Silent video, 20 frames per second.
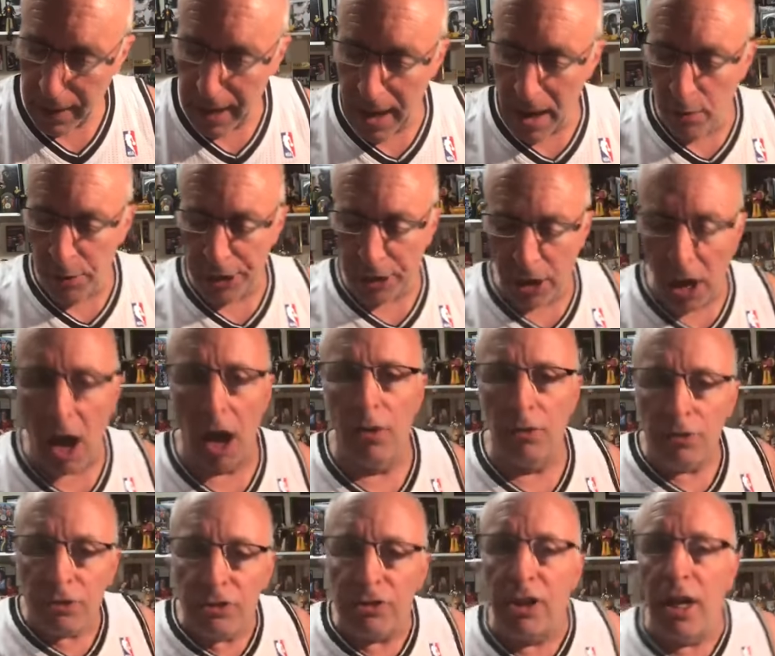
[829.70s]
There we
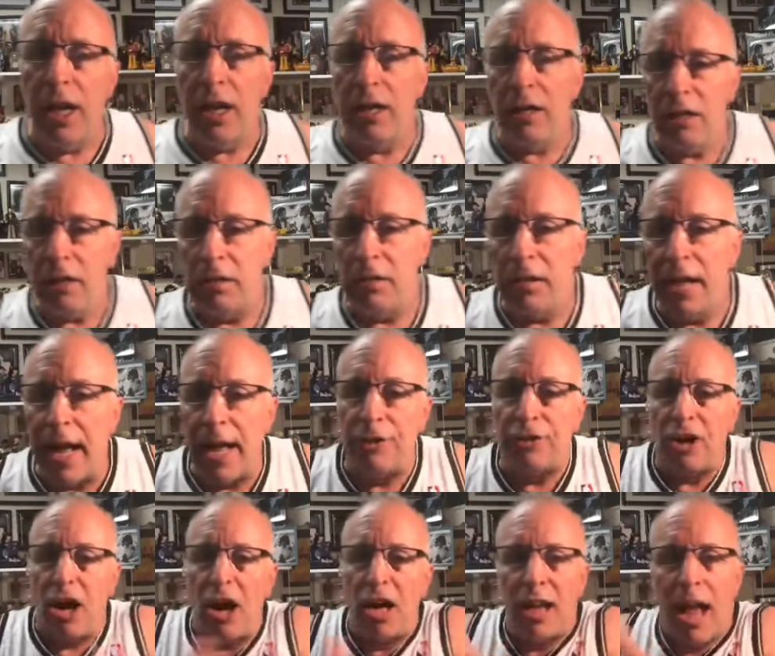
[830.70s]
go. See? There's
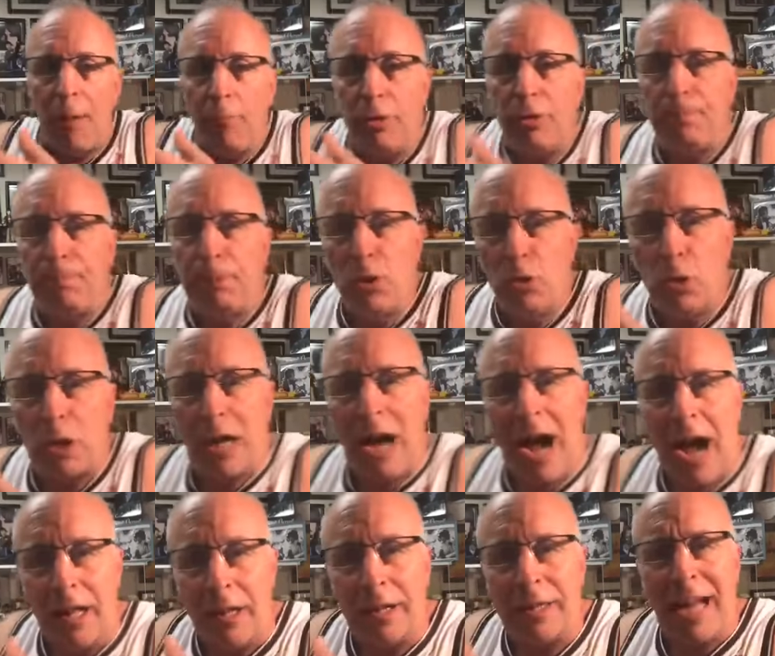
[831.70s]
a, that was blue
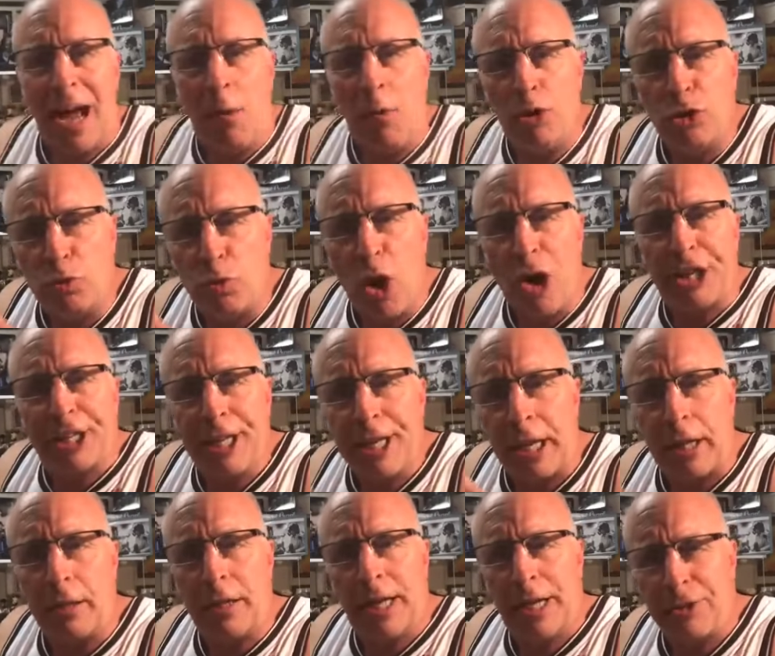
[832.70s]
collar. That was working
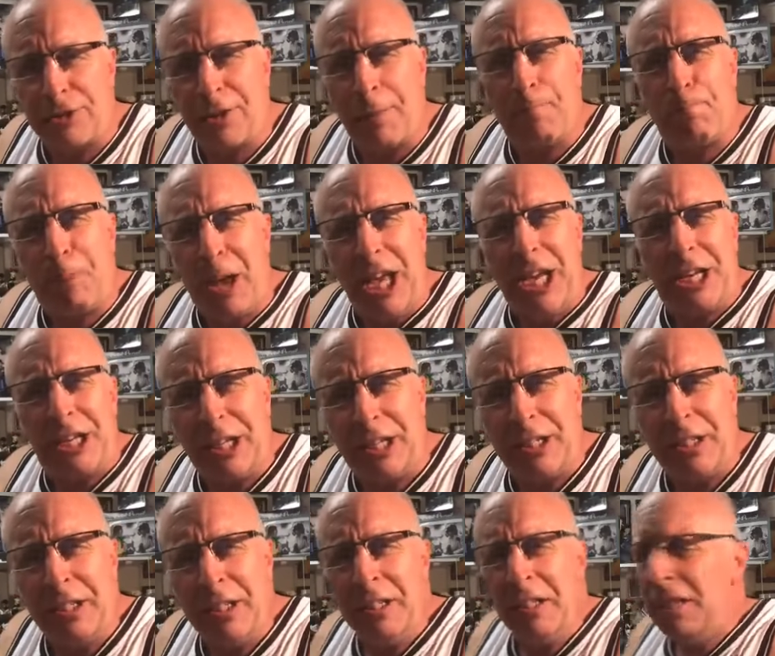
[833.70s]
class, a baker.
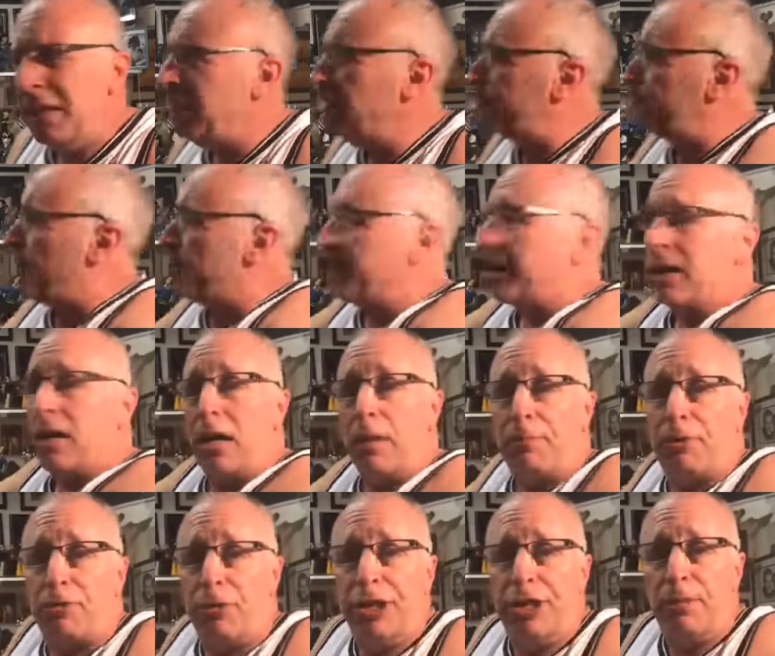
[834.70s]
He's probably going to get
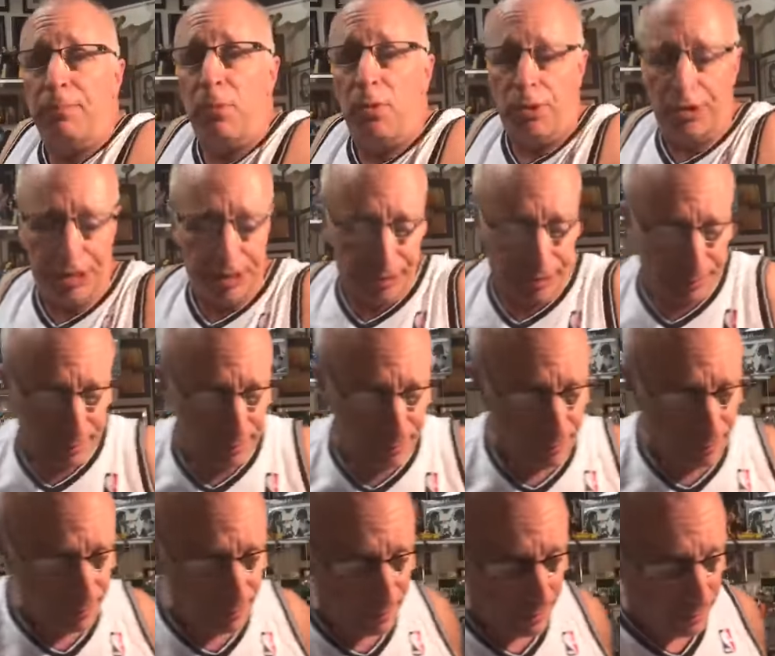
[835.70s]
up three in the morning.
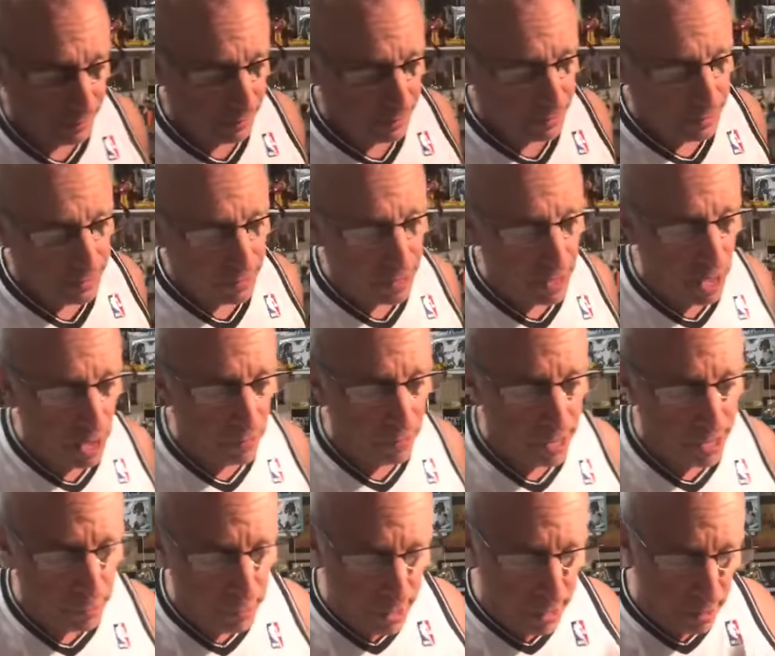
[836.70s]
All
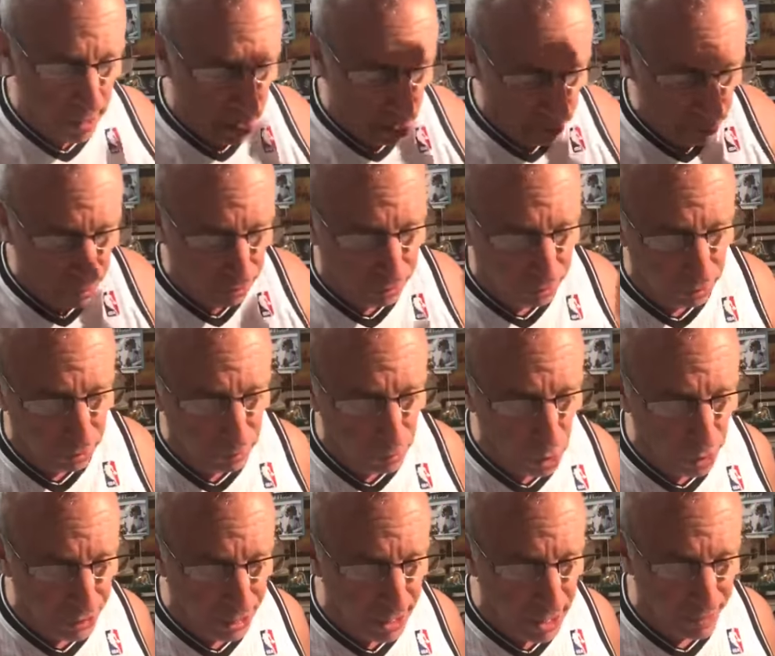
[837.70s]
right, we're almost a little
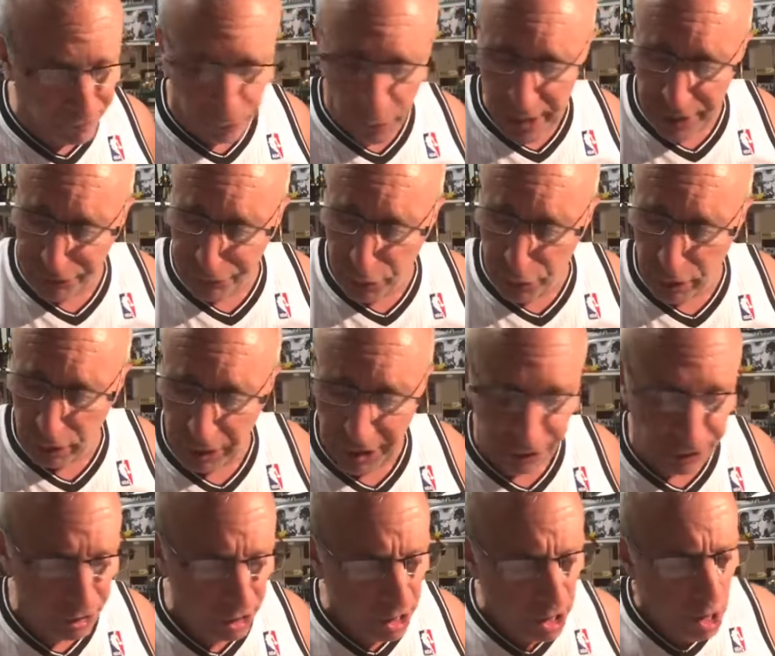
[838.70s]
more than halfway through the
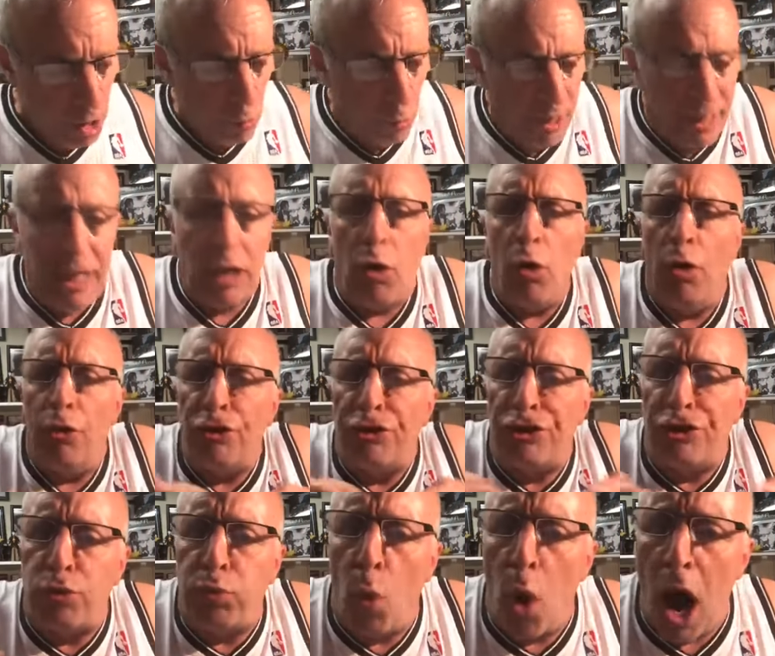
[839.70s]
list. We're going to call
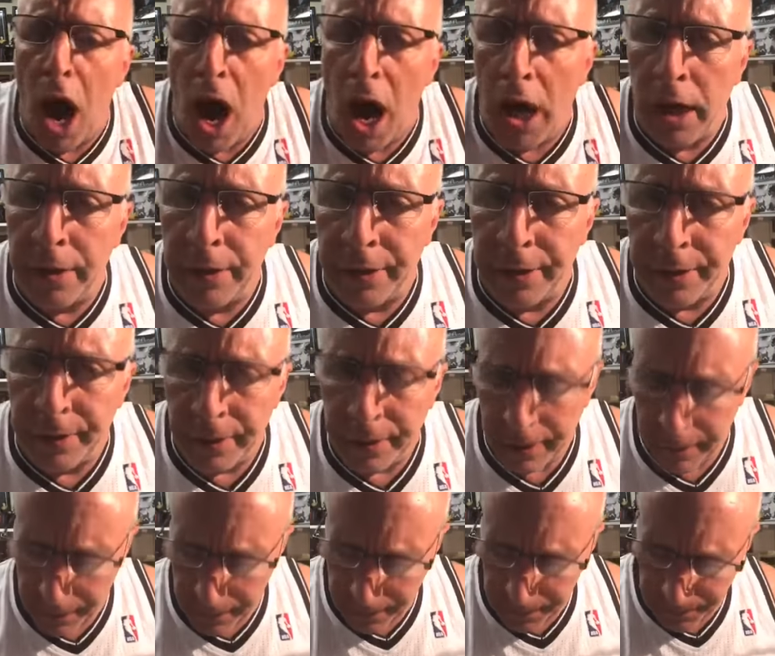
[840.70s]

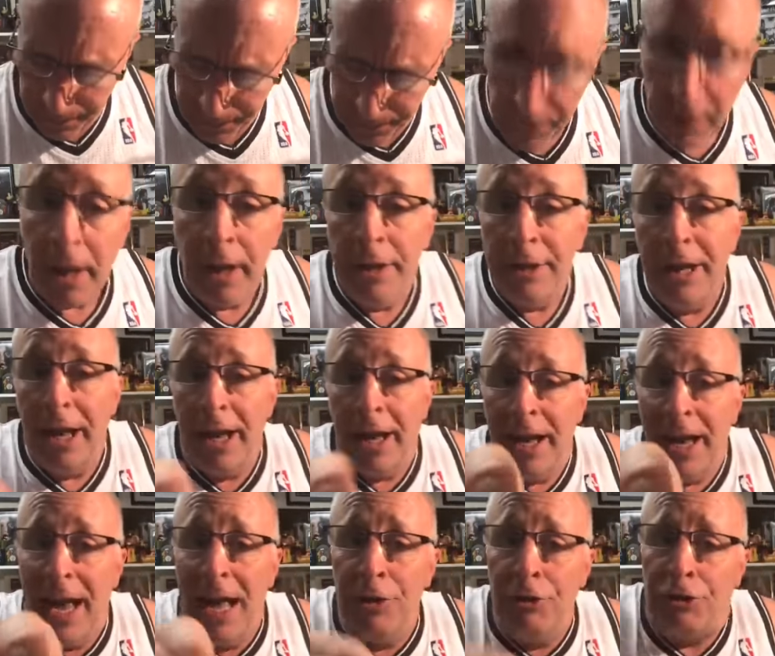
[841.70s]
Swan. Yeah,
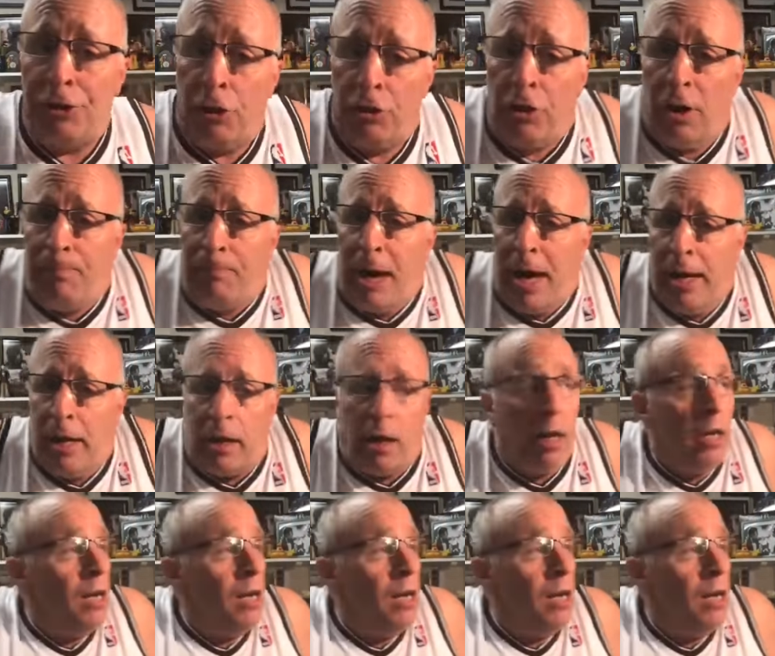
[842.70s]
Enzo the baker.